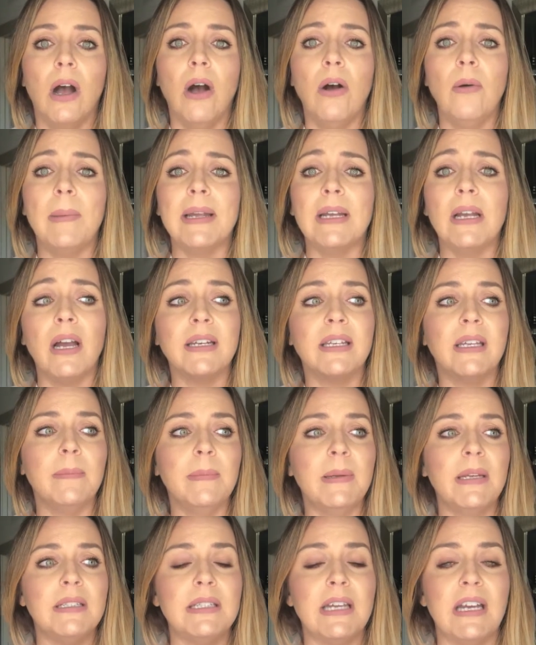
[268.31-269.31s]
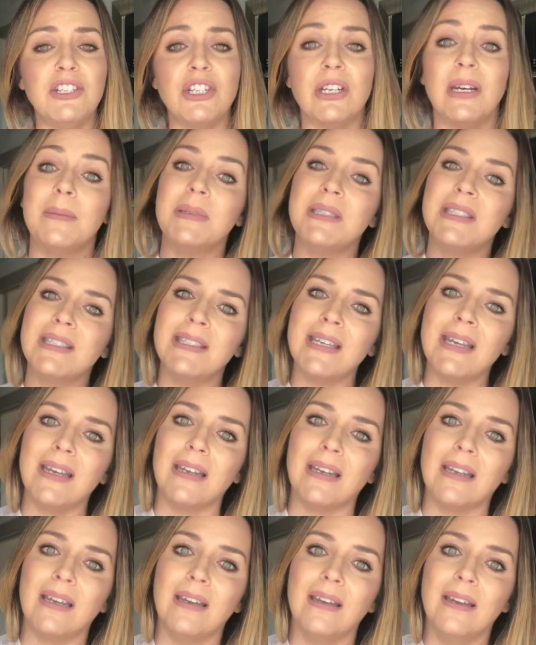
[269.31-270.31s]
Oh my God, give me attention, I'm
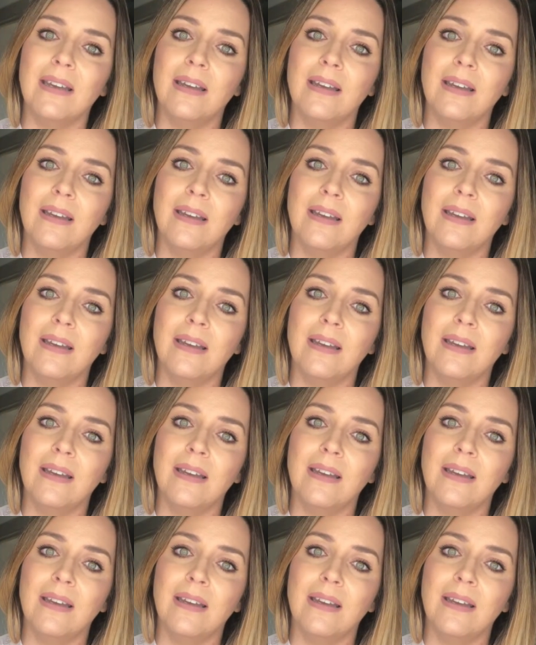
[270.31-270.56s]
sick.